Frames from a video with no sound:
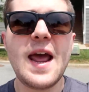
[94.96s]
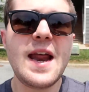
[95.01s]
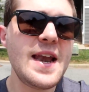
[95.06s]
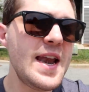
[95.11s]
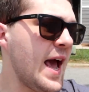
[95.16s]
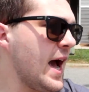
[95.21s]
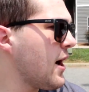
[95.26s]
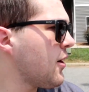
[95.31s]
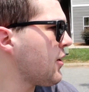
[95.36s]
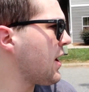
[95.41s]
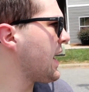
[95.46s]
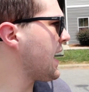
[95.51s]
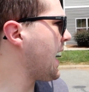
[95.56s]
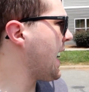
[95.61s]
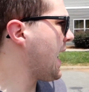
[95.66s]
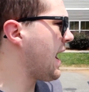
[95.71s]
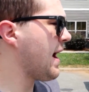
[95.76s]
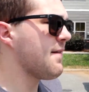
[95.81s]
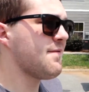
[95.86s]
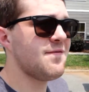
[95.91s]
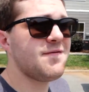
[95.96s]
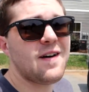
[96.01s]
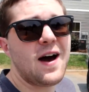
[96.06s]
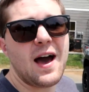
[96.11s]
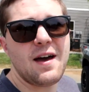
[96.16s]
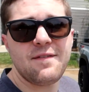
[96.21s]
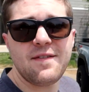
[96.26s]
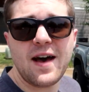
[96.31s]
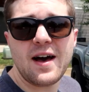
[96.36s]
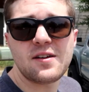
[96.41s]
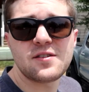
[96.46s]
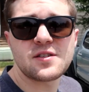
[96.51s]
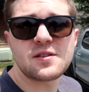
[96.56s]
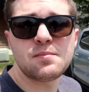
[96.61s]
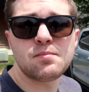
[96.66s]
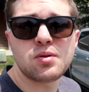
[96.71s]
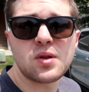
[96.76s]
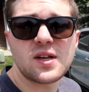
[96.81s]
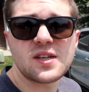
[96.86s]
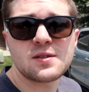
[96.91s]
and now I have
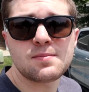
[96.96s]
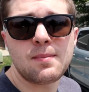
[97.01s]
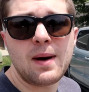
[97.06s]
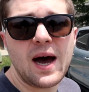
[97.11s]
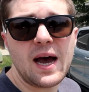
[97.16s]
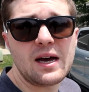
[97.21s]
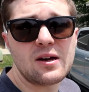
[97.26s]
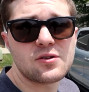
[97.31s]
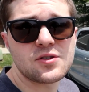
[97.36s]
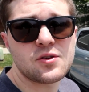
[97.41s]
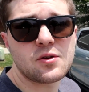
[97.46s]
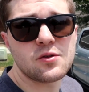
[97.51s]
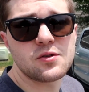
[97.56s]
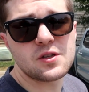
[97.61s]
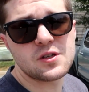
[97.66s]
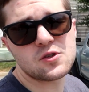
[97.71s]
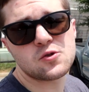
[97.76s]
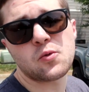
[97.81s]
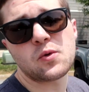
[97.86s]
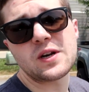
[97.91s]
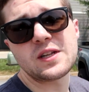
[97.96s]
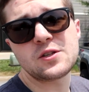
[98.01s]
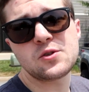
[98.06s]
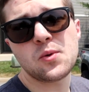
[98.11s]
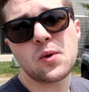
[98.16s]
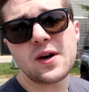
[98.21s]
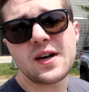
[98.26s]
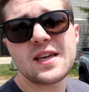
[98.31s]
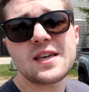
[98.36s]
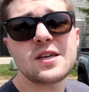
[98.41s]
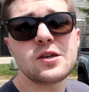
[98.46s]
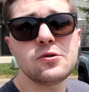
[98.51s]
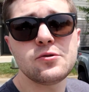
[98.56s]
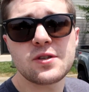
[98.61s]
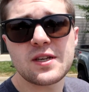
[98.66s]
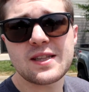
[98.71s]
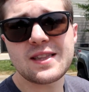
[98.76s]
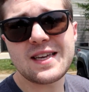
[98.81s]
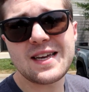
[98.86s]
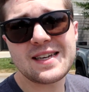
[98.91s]
5,000 plus miles on the 2020
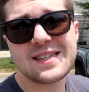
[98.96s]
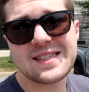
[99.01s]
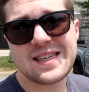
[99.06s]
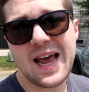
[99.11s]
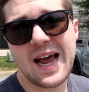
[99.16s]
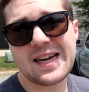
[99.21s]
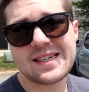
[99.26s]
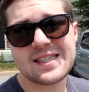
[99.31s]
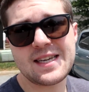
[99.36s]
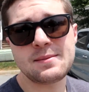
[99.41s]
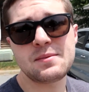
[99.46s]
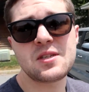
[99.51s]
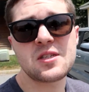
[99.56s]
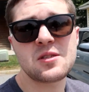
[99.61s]
using the exact same